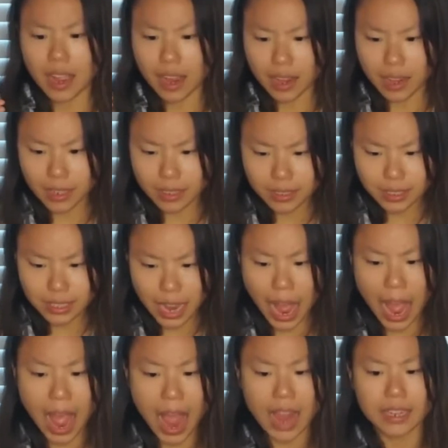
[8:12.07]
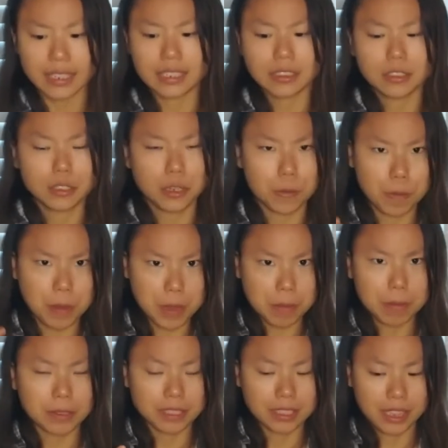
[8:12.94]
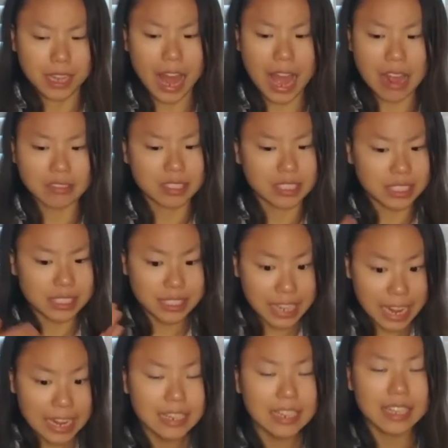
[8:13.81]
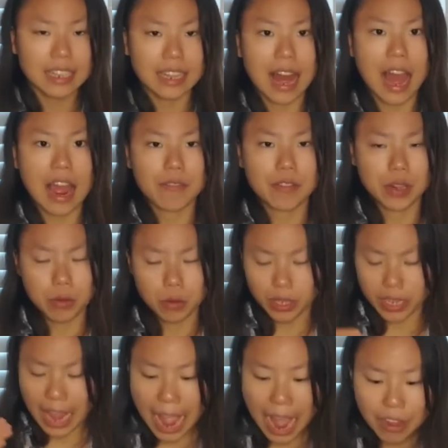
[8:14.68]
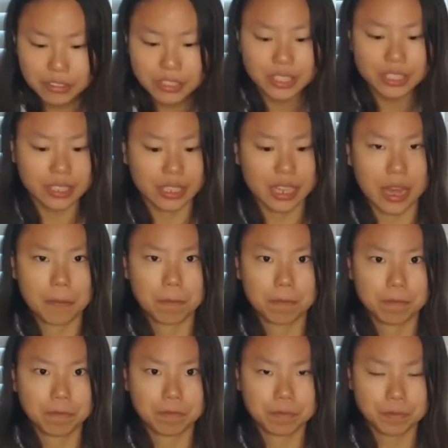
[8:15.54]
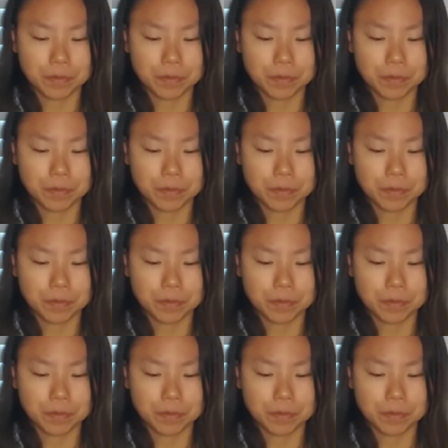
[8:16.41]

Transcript: a guide to people's lives, their daily life. He will counsel them.